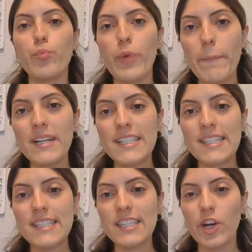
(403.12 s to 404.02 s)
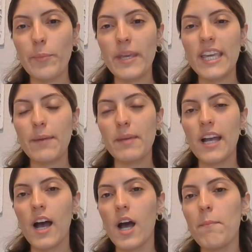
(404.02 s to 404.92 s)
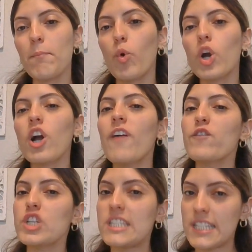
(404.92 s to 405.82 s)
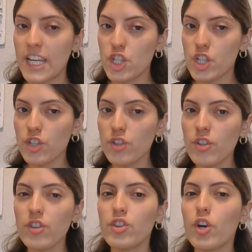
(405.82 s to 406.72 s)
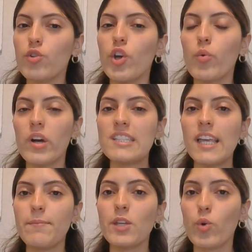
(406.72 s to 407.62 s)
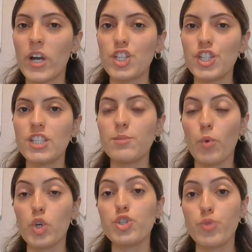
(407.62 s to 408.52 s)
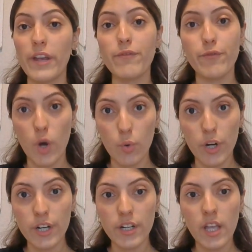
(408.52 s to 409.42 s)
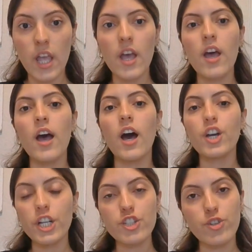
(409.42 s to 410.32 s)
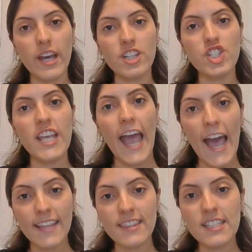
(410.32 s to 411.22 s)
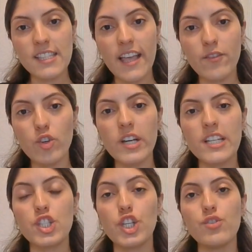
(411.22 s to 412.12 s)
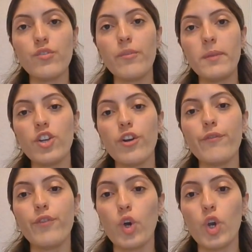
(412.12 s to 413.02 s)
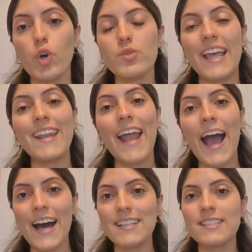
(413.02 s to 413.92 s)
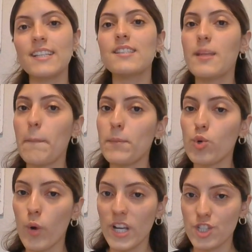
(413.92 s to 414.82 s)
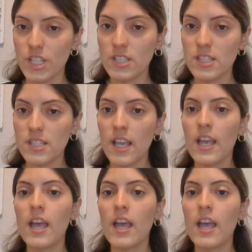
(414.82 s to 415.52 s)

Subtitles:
Reminiscence therapy can become more conversational, though you'll want to keep the questions more straightforward. A good strategy at this level is to use familiar photos and ask simple questions,